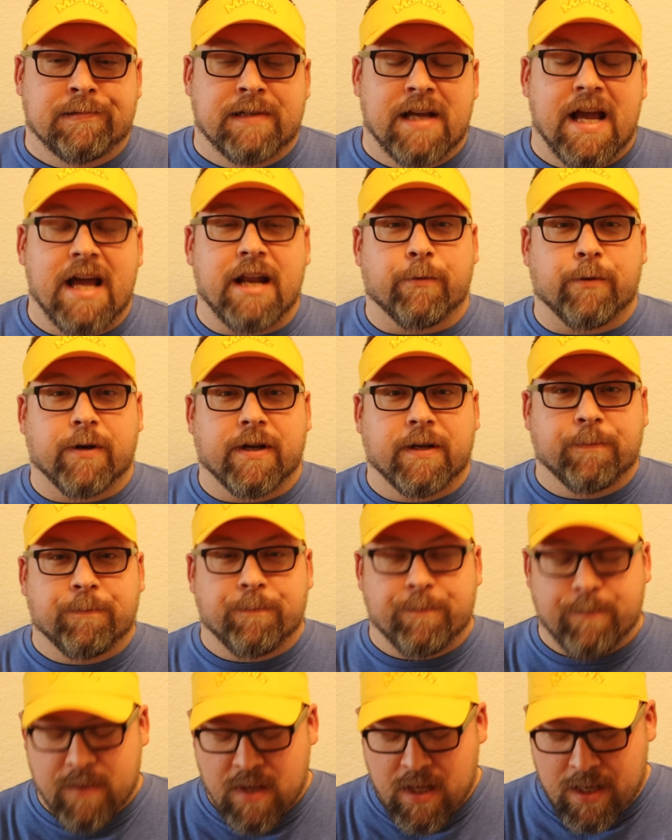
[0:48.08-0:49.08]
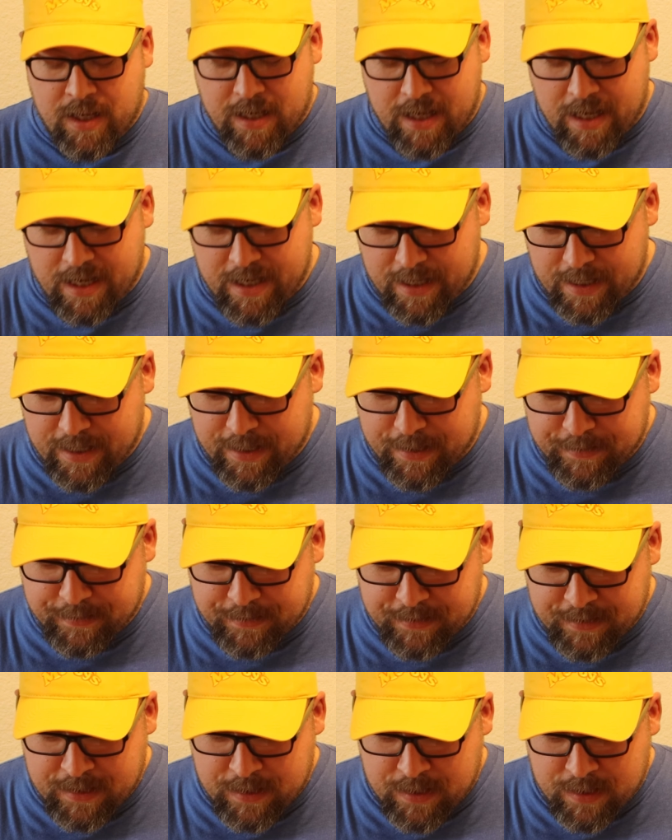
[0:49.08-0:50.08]
Anyway,
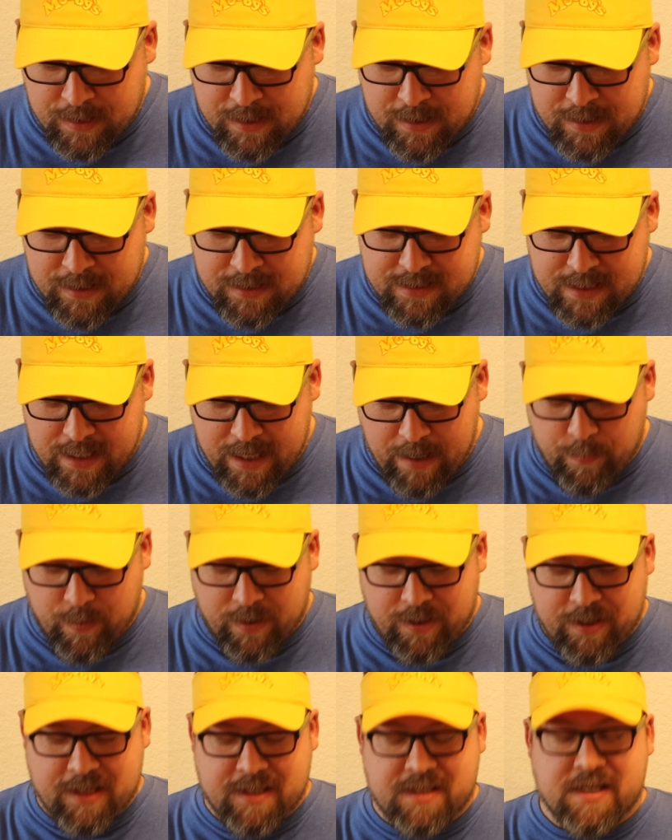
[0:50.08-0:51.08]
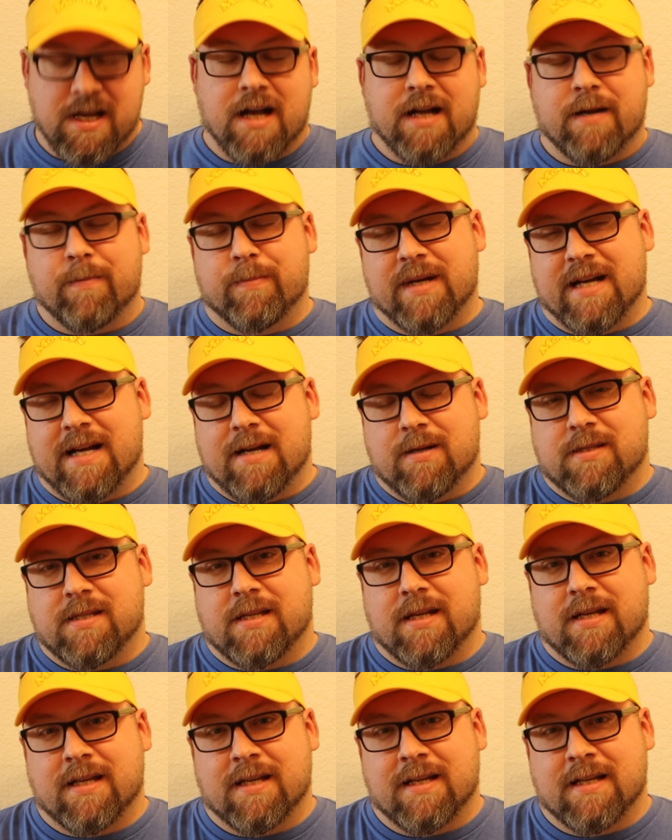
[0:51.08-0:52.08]
today we're going to talk
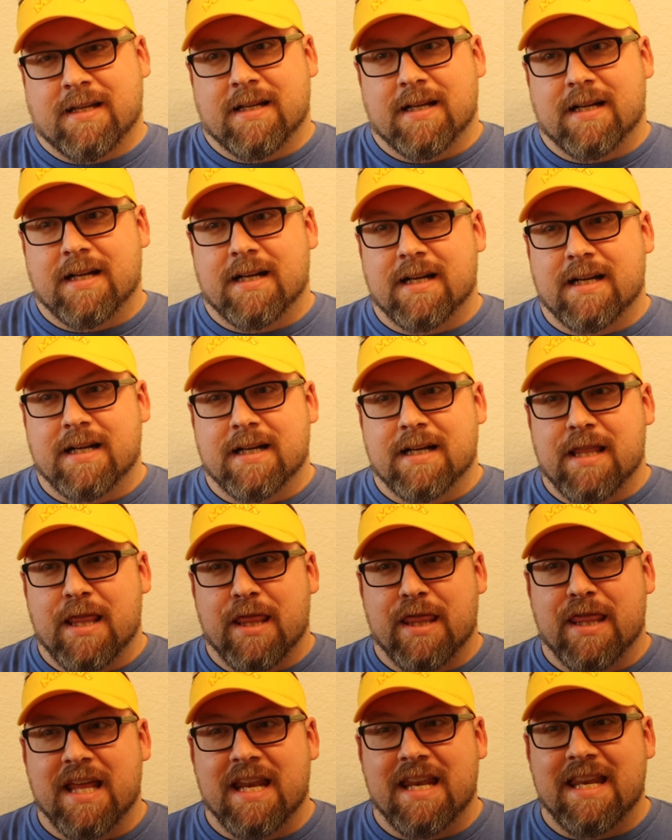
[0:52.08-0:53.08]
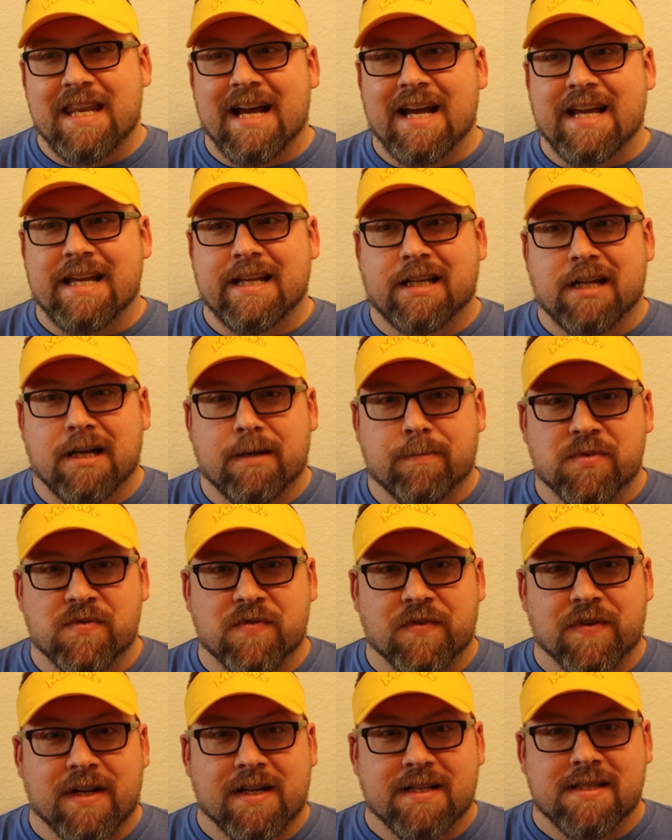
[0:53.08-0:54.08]
about The Night Comes
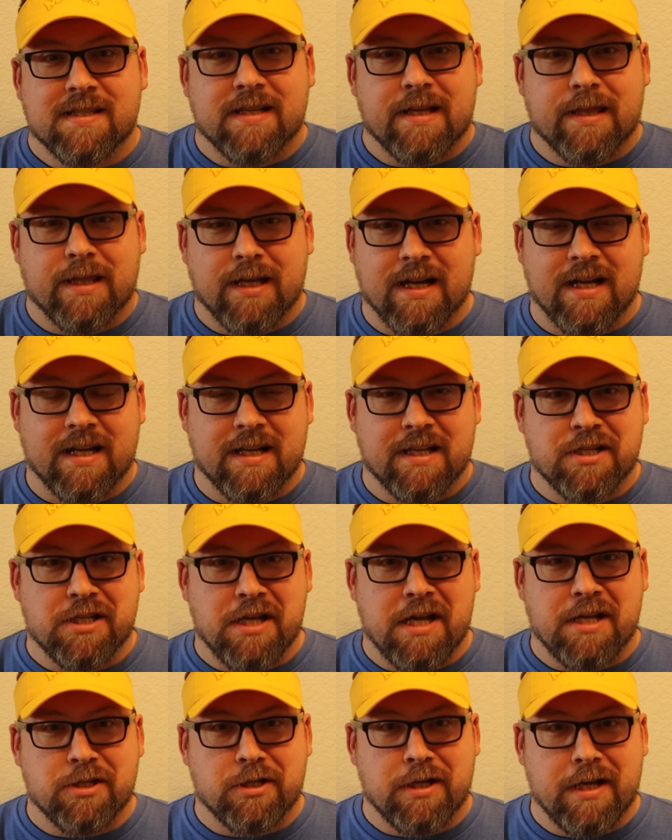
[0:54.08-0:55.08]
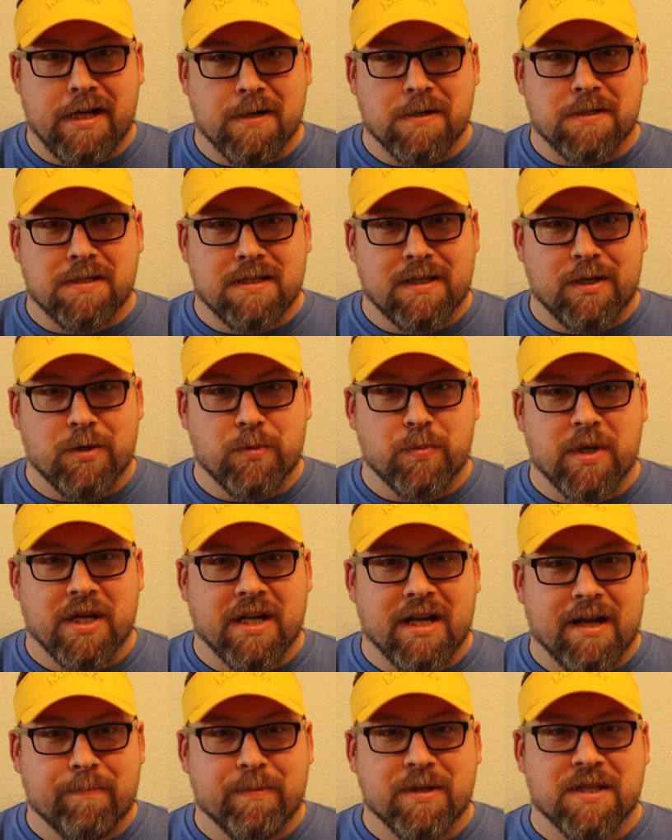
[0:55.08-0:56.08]
for Us. I thought I'd change gears a little
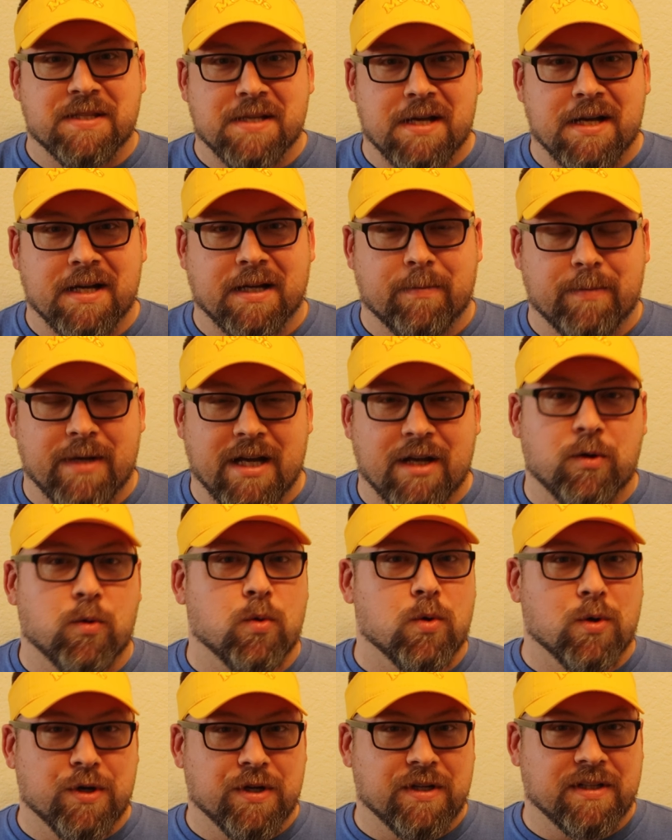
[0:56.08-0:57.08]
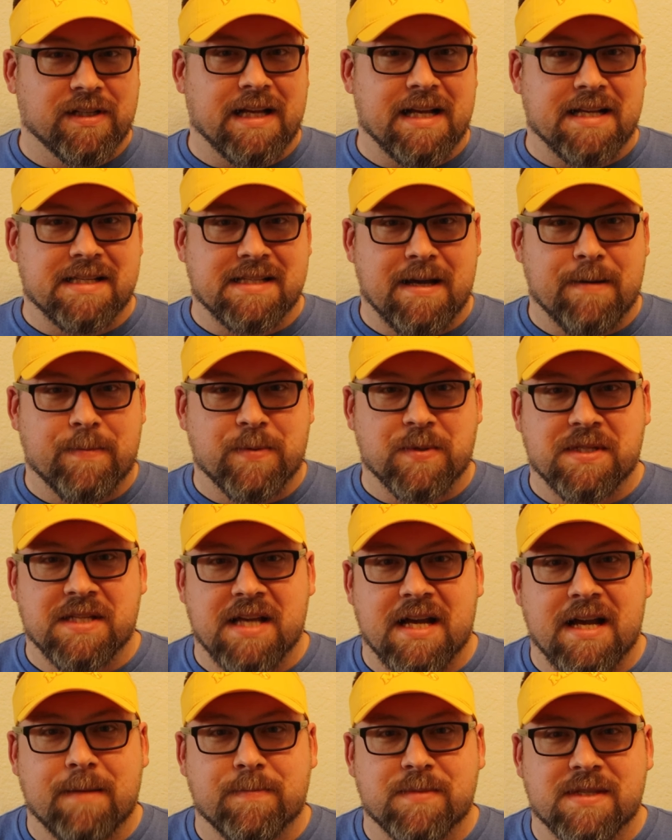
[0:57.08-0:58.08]
bit. I've been talking about horror the last couple
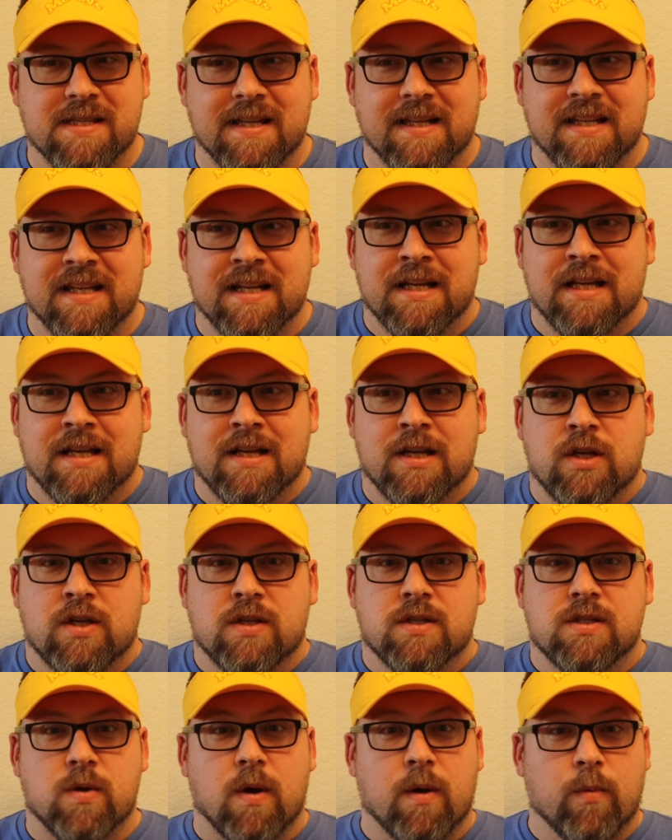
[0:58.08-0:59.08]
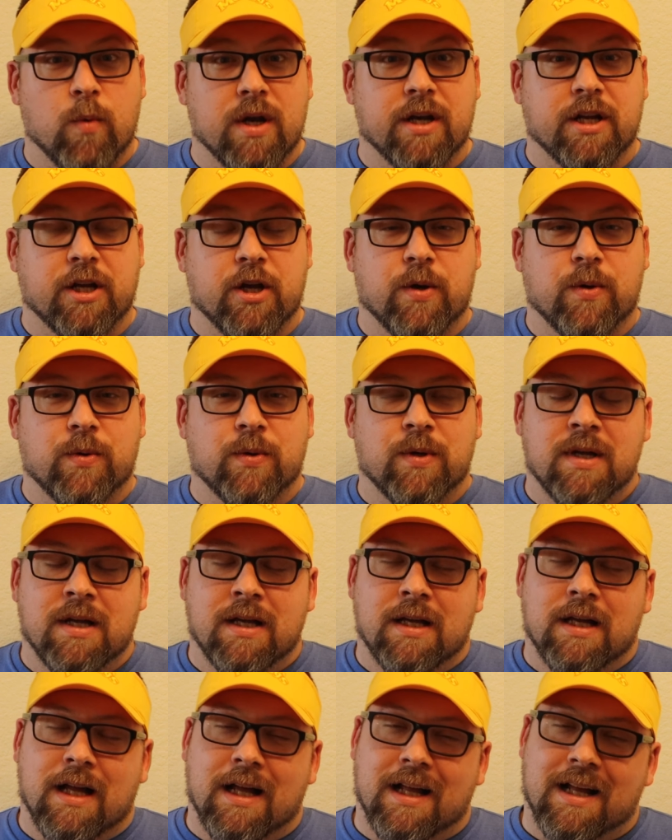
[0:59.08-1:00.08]
times, and so I wanted to go
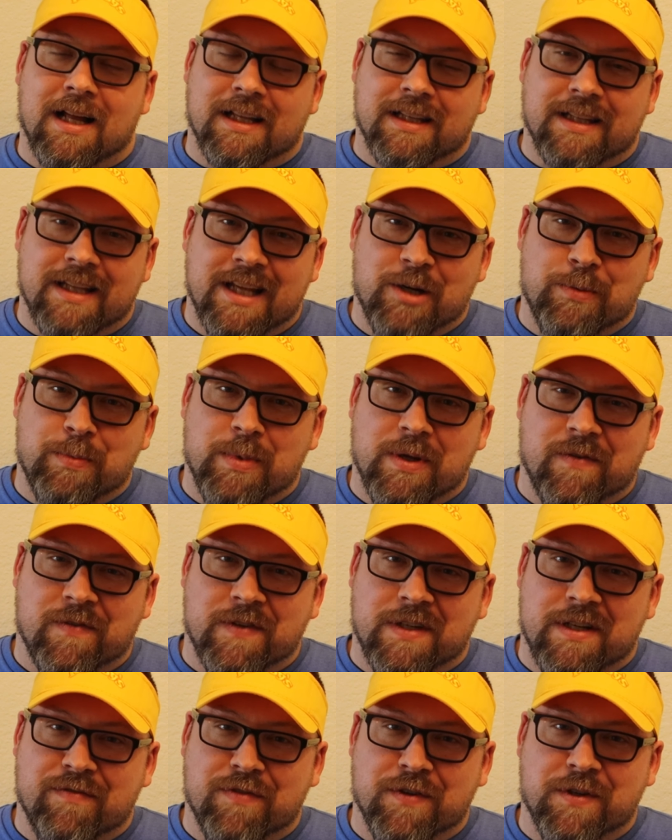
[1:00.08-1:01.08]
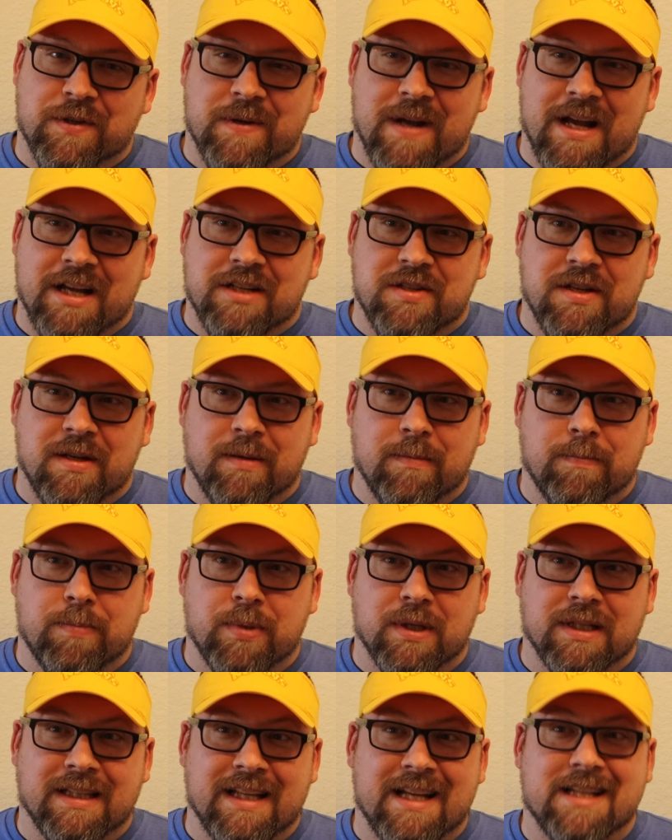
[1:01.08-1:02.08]
a little bit of a different direction,
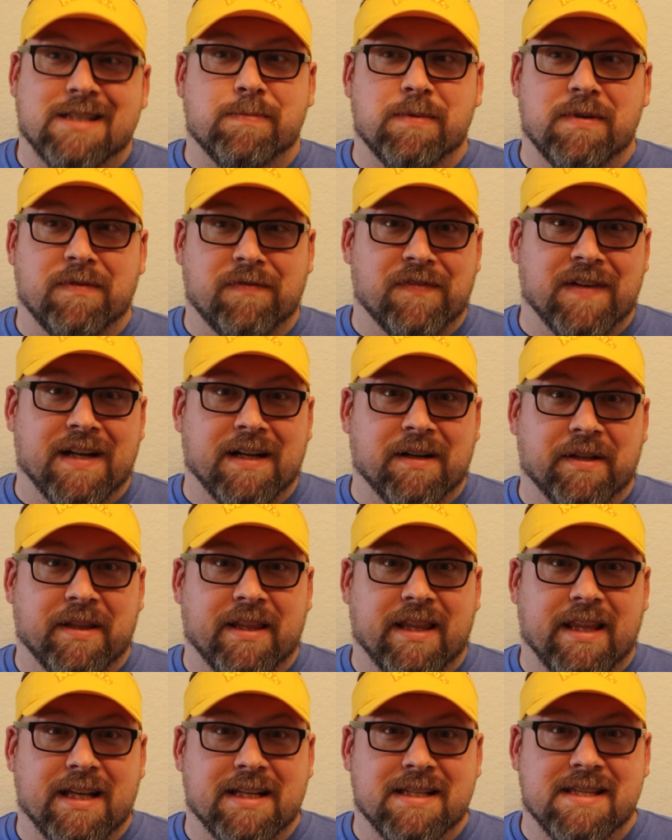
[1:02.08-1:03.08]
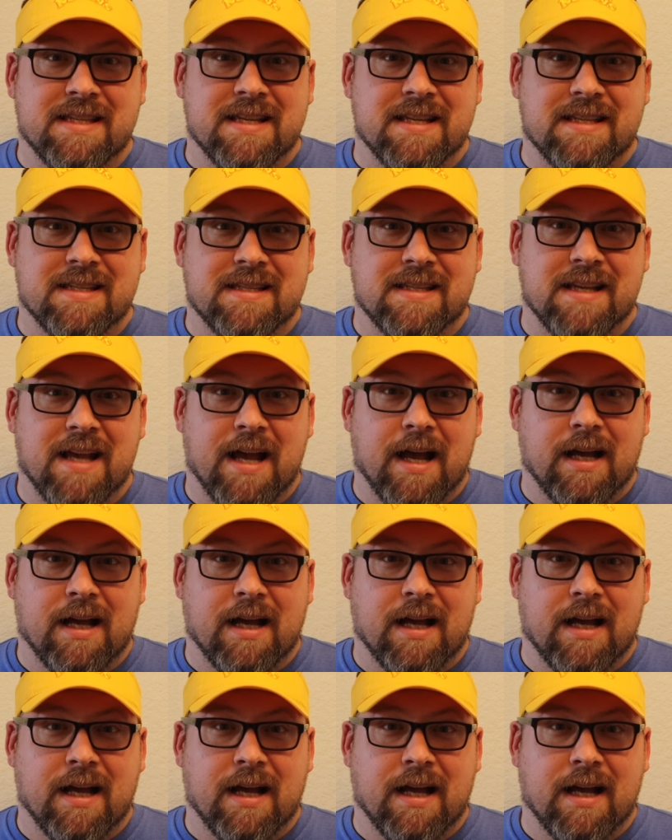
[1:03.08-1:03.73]
but let's be fair, this is